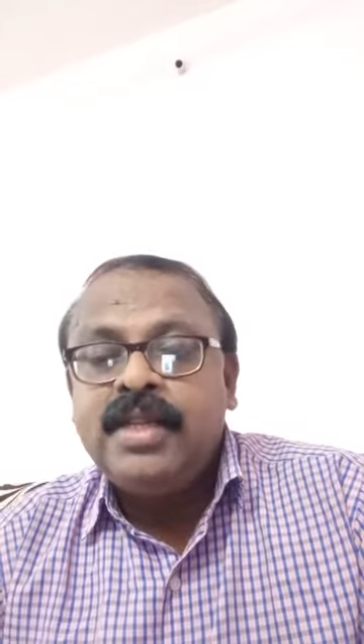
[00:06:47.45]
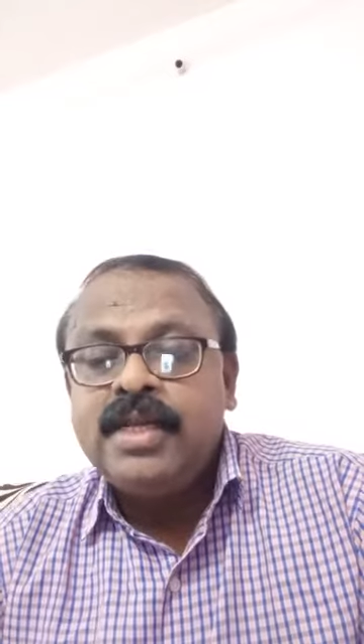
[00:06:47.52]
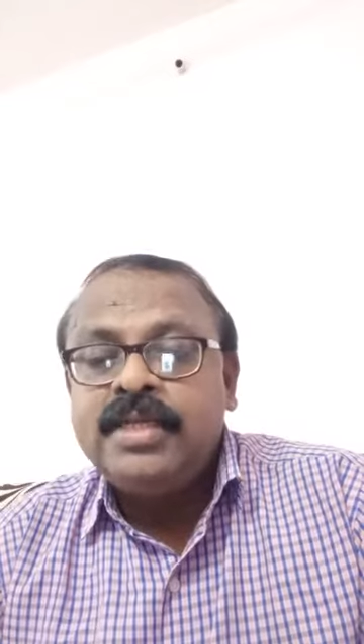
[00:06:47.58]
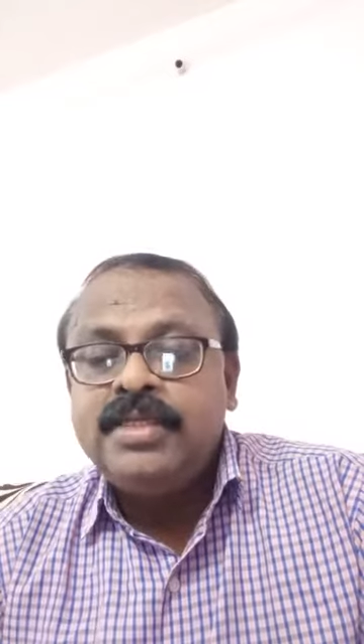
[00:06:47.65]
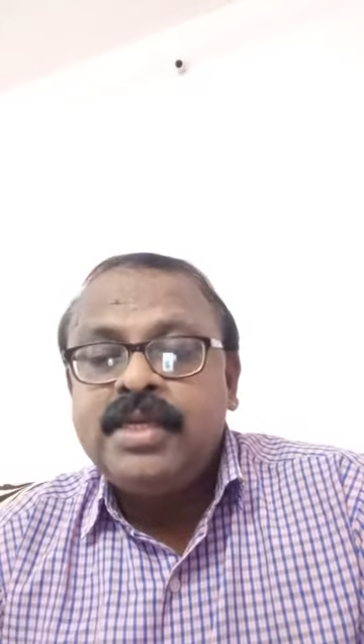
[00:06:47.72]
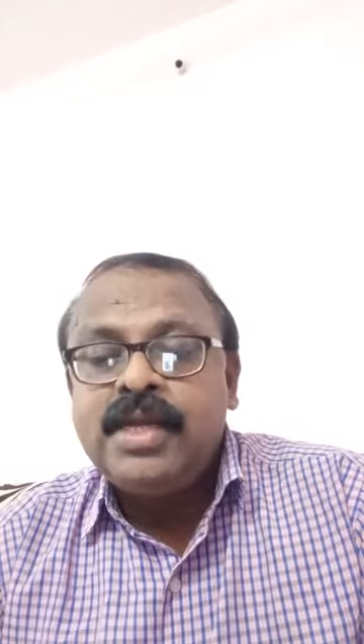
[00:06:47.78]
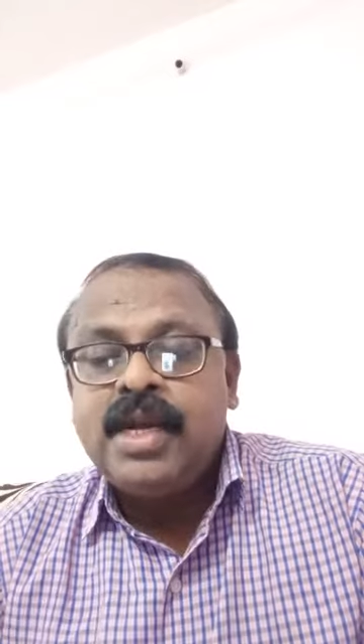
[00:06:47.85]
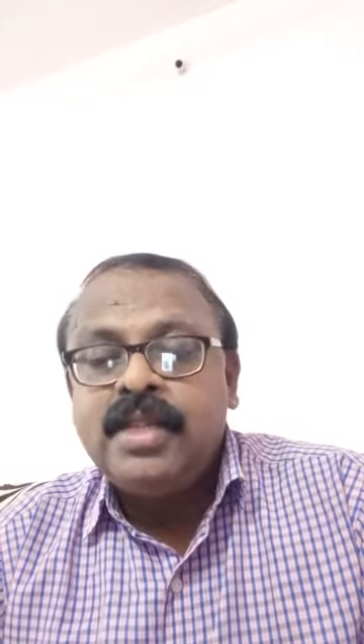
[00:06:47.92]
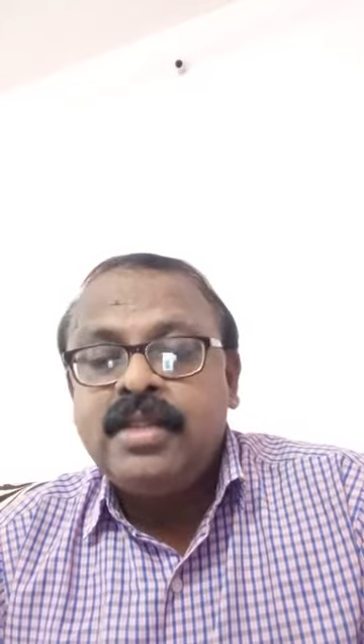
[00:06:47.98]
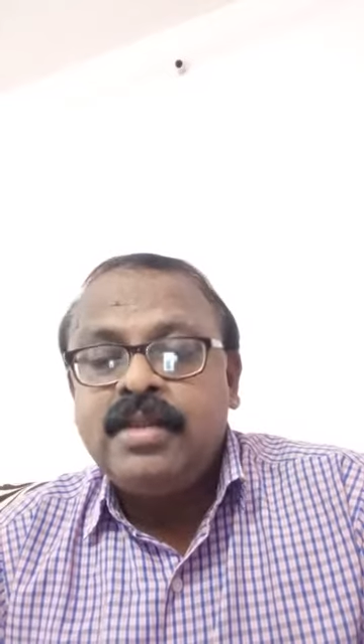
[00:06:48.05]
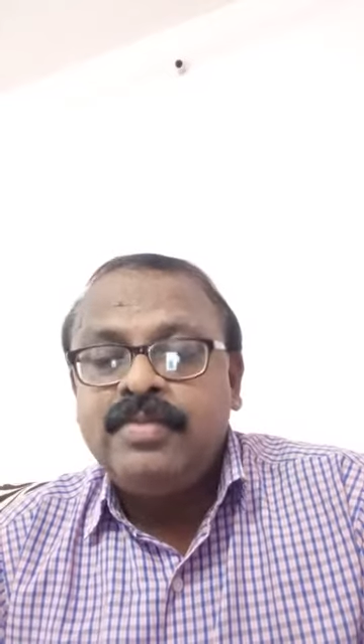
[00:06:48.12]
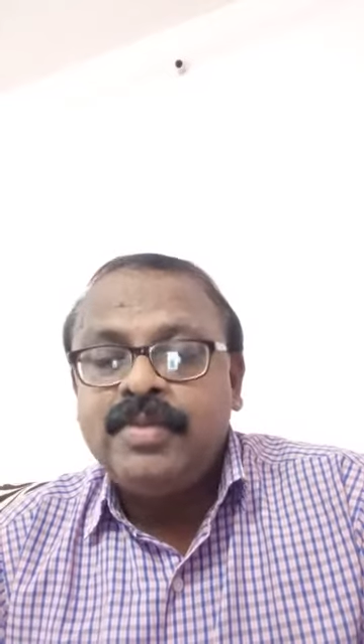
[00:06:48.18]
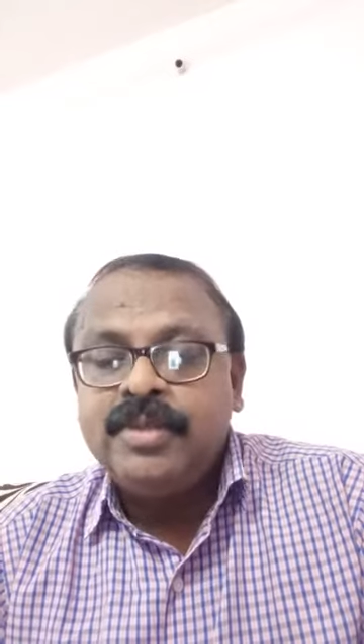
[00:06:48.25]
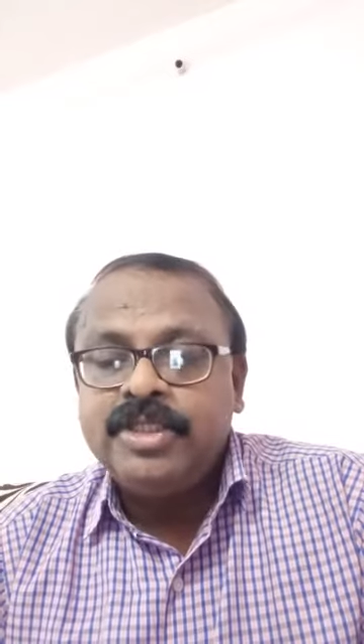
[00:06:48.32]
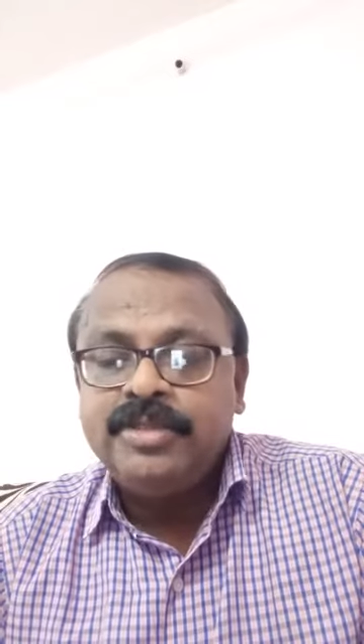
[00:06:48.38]
That's another
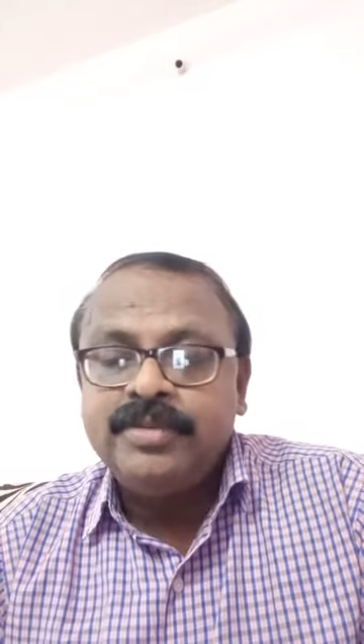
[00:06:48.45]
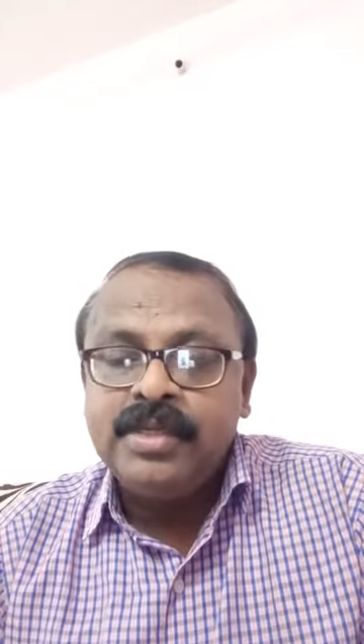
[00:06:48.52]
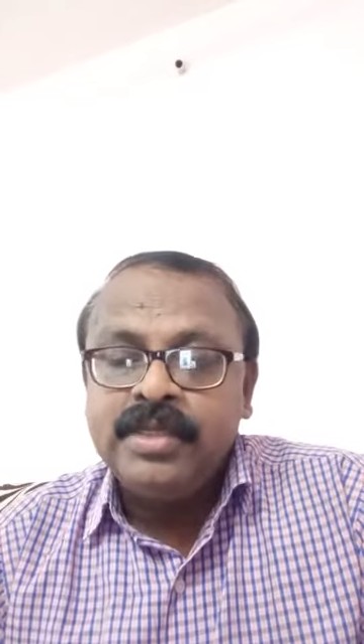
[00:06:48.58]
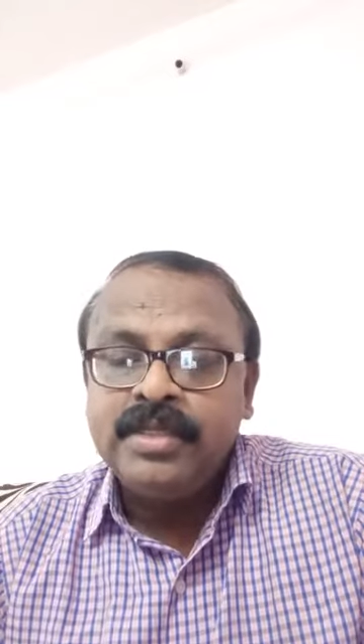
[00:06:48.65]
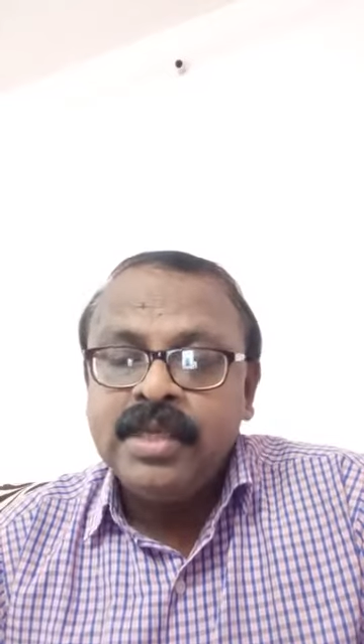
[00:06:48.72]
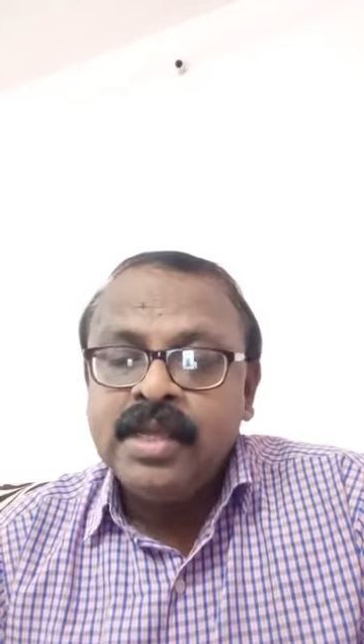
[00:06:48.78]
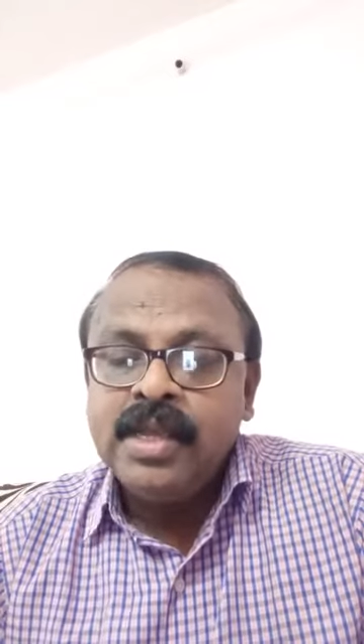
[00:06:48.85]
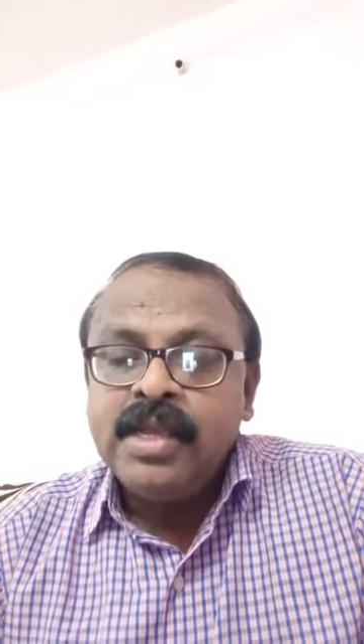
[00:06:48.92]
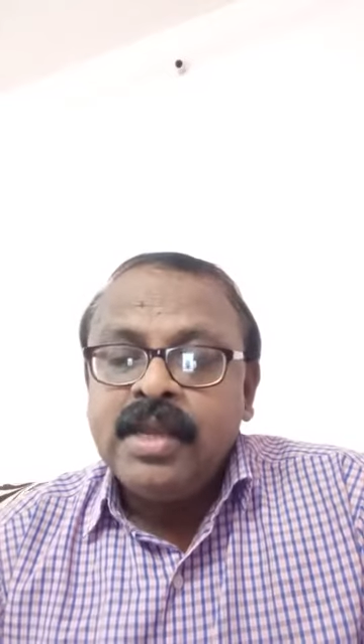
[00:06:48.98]
principles.